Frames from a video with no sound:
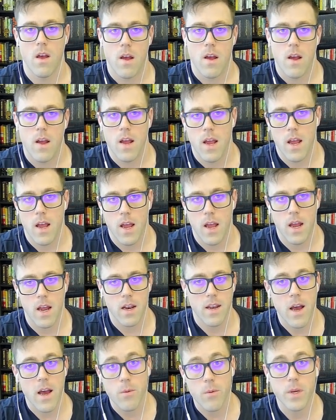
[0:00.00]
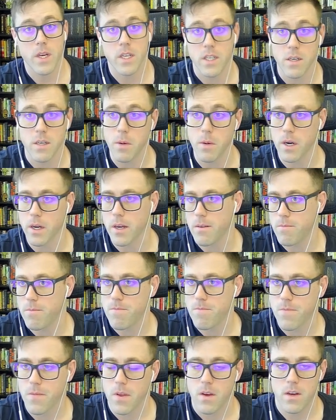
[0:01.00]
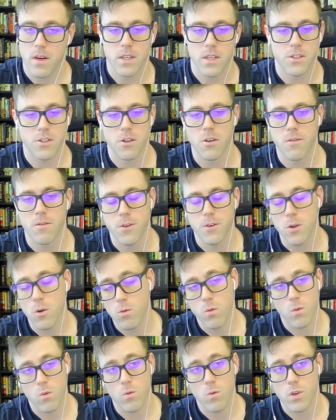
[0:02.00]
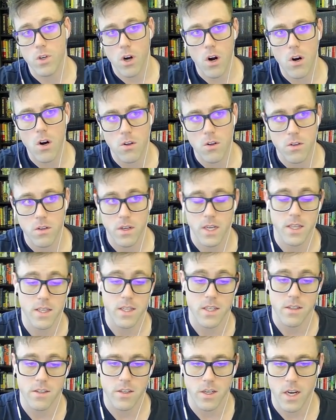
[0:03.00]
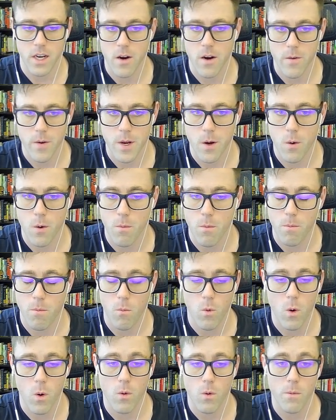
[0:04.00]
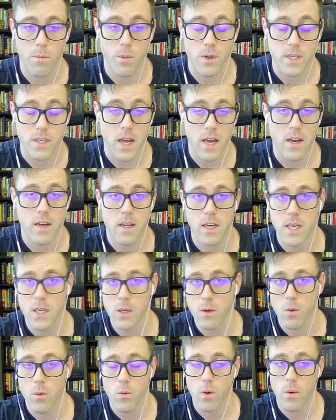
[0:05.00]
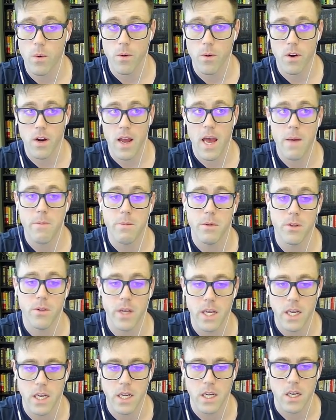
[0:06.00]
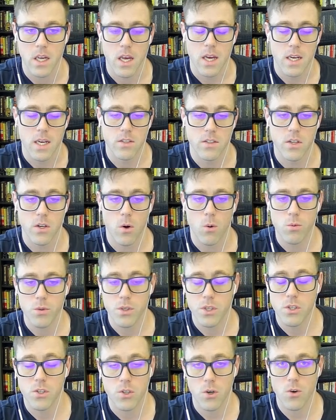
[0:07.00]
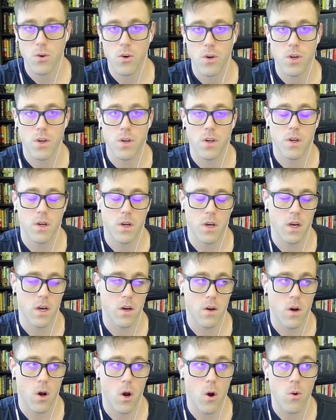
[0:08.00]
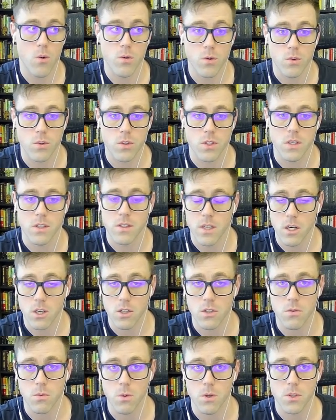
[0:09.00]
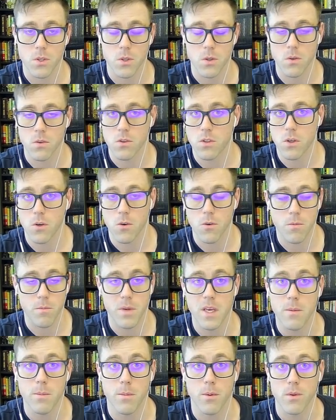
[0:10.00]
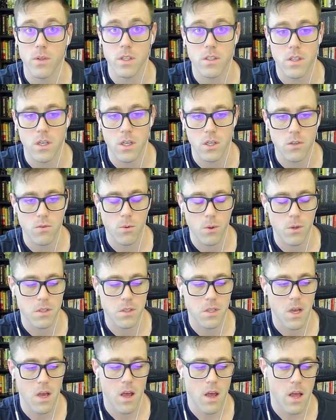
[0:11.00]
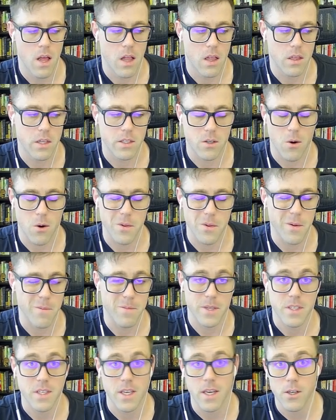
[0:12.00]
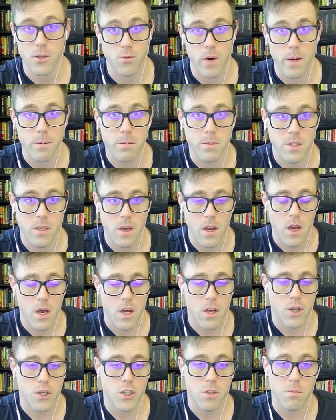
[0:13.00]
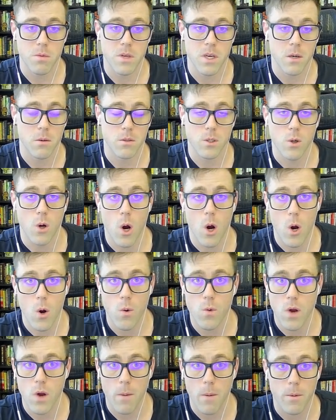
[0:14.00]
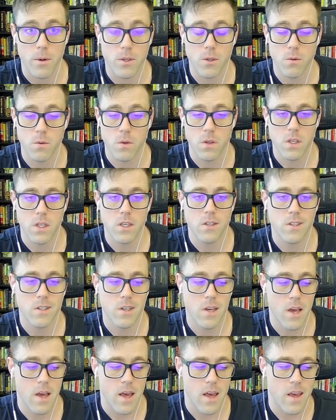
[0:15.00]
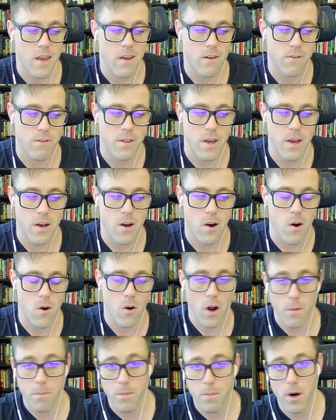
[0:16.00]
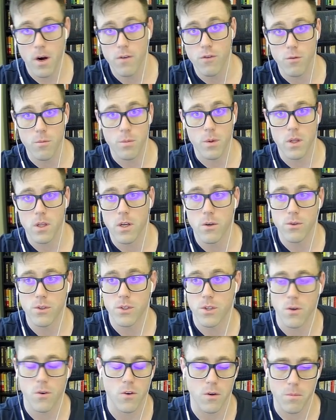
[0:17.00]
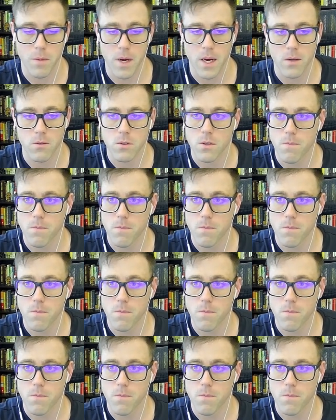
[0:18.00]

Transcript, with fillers: And now we can debug it. And so if you'll recall in this scenario, what we're pretending or what we're emulating is that only certain uh, owners in Salesforce or certain people in Salesforce, let's call them the sales reps, should be able to own opportunities if they are above or below certain amounts.